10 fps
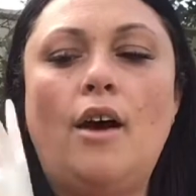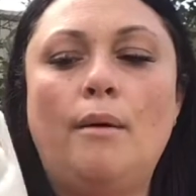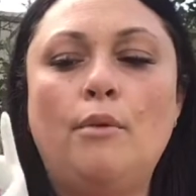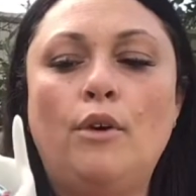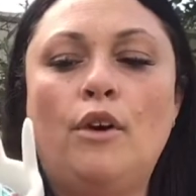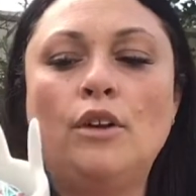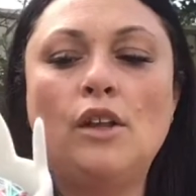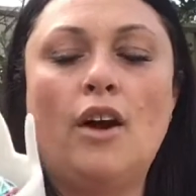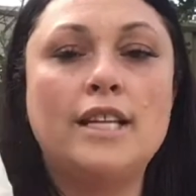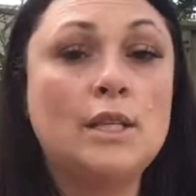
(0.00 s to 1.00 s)
I bought it
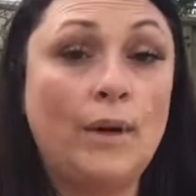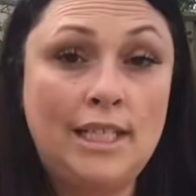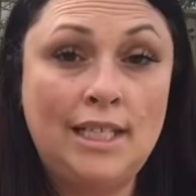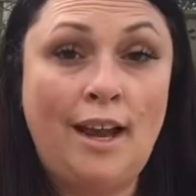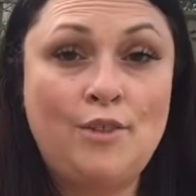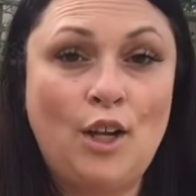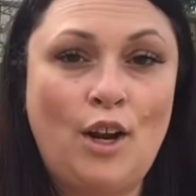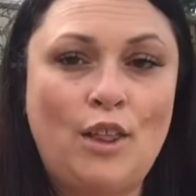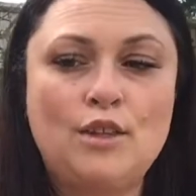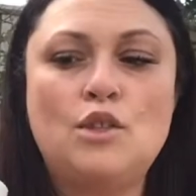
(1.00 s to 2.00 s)
online so I didn't have to go
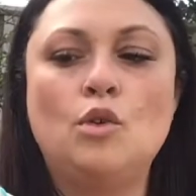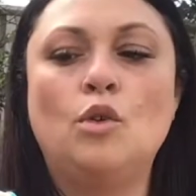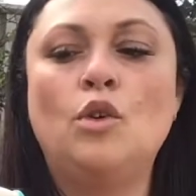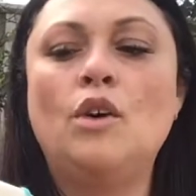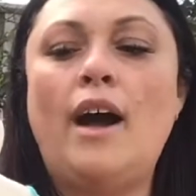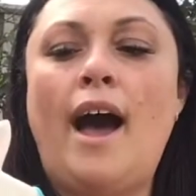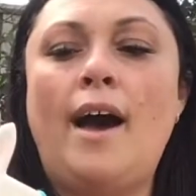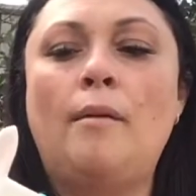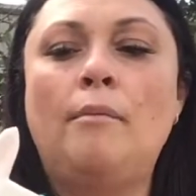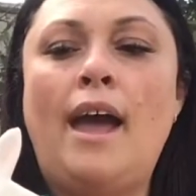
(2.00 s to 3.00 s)
to the store,
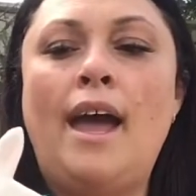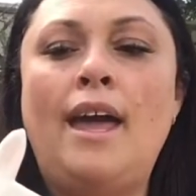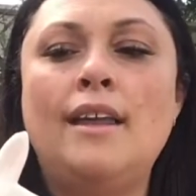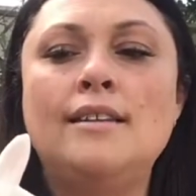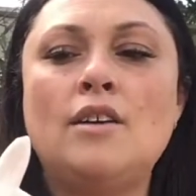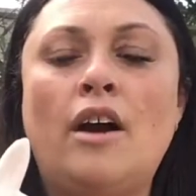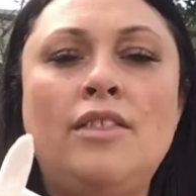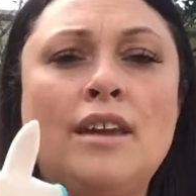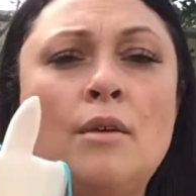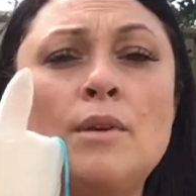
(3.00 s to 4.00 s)
and I
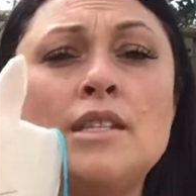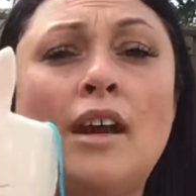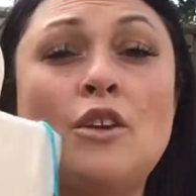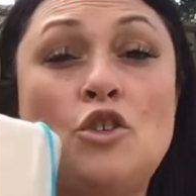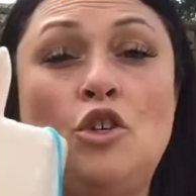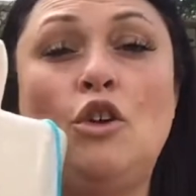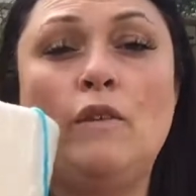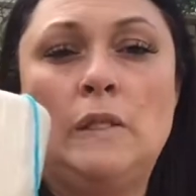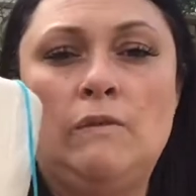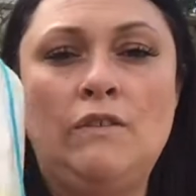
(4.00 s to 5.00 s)
think it was like
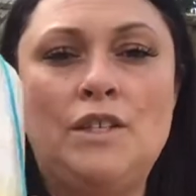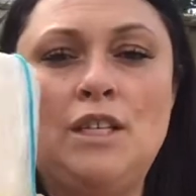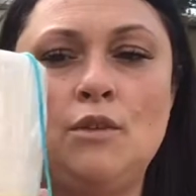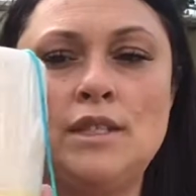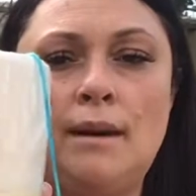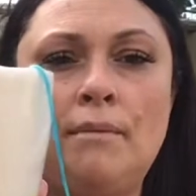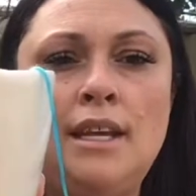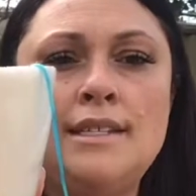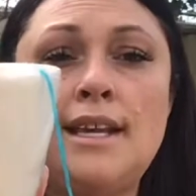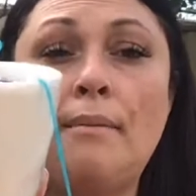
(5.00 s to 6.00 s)
$2.50 or
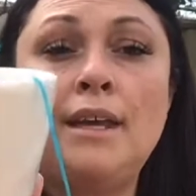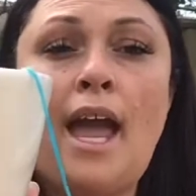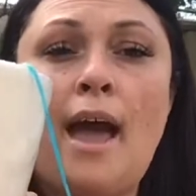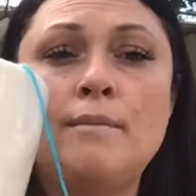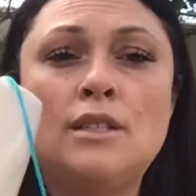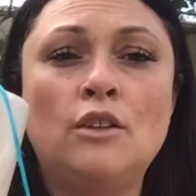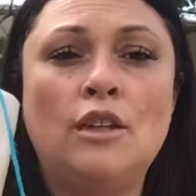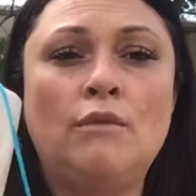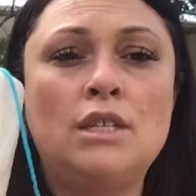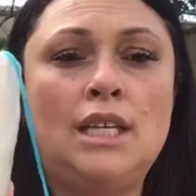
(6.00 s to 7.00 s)
something
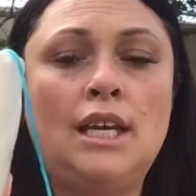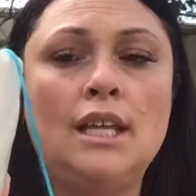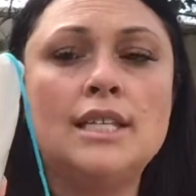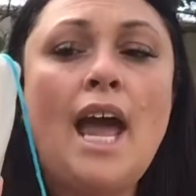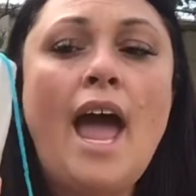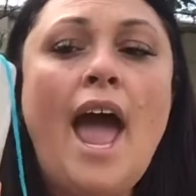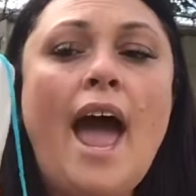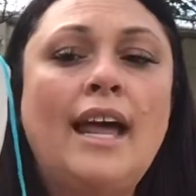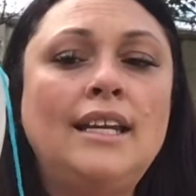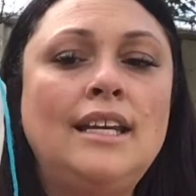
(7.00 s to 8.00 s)
absolutely ridiculous,
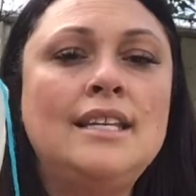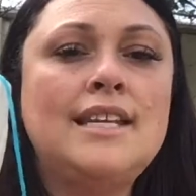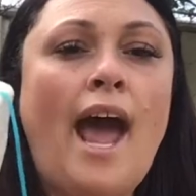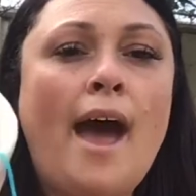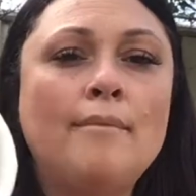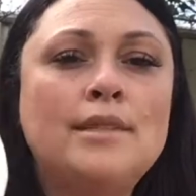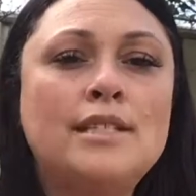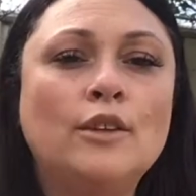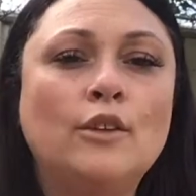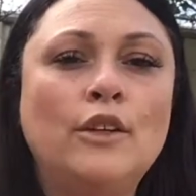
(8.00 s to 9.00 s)
and it is
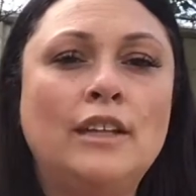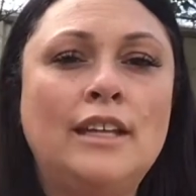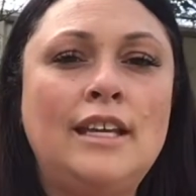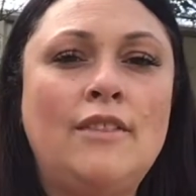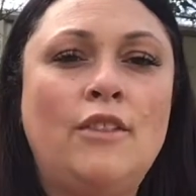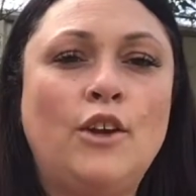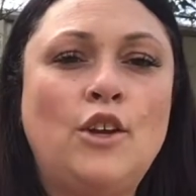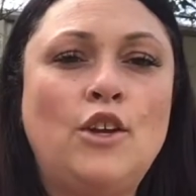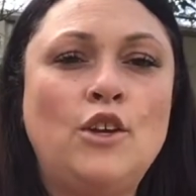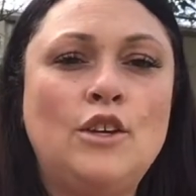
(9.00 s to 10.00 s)
absolutely the
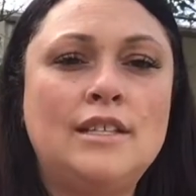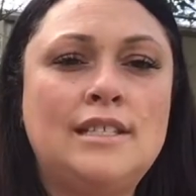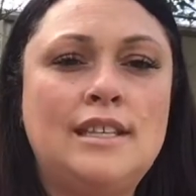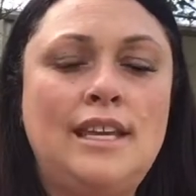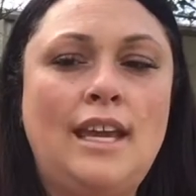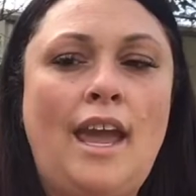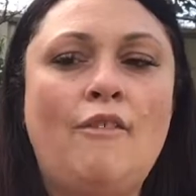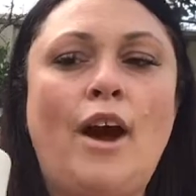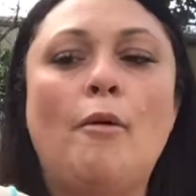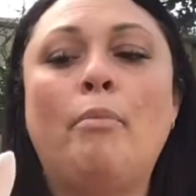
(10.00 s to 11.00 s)
cutest thing
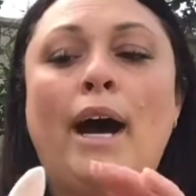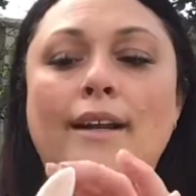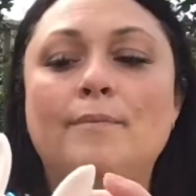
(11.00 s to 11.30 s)
ever. But